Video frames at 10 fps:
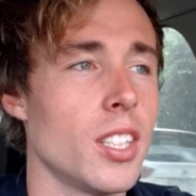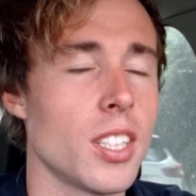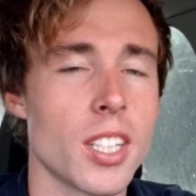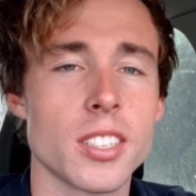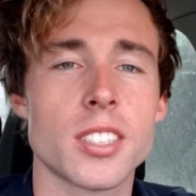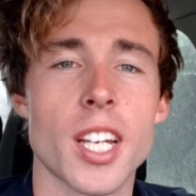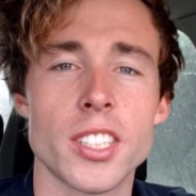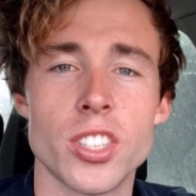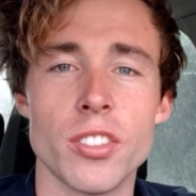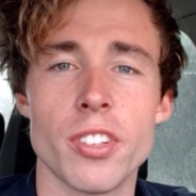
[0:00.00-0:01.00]
yeah, stay
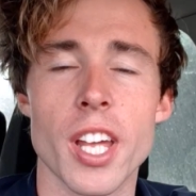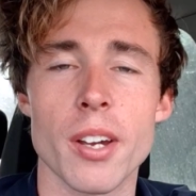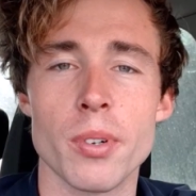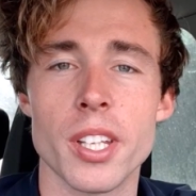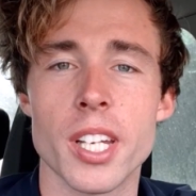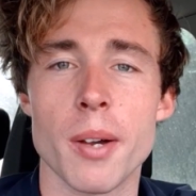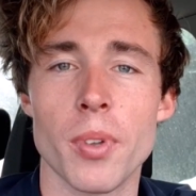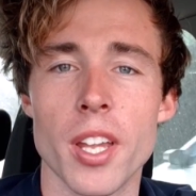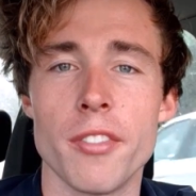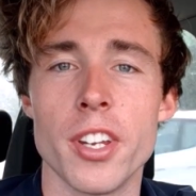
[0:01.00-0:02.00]
tuned for that with a
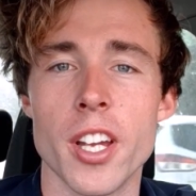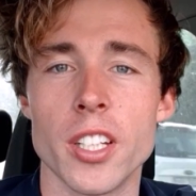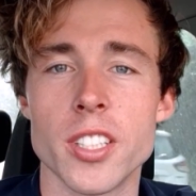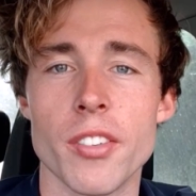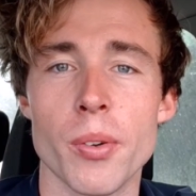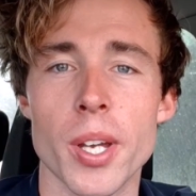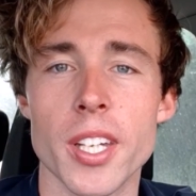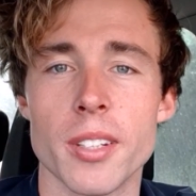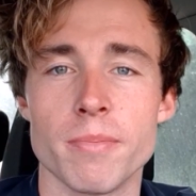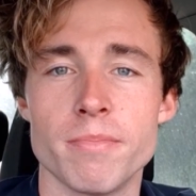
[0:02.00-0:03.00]
couple other videos over the
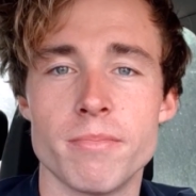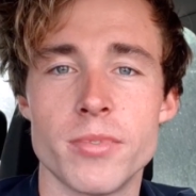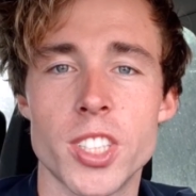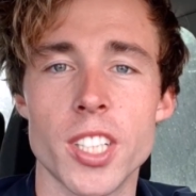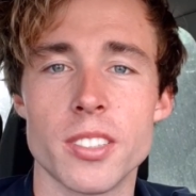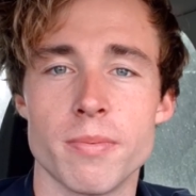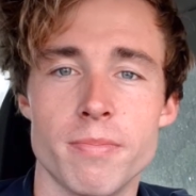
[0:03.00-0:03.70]
weekend. Cheers.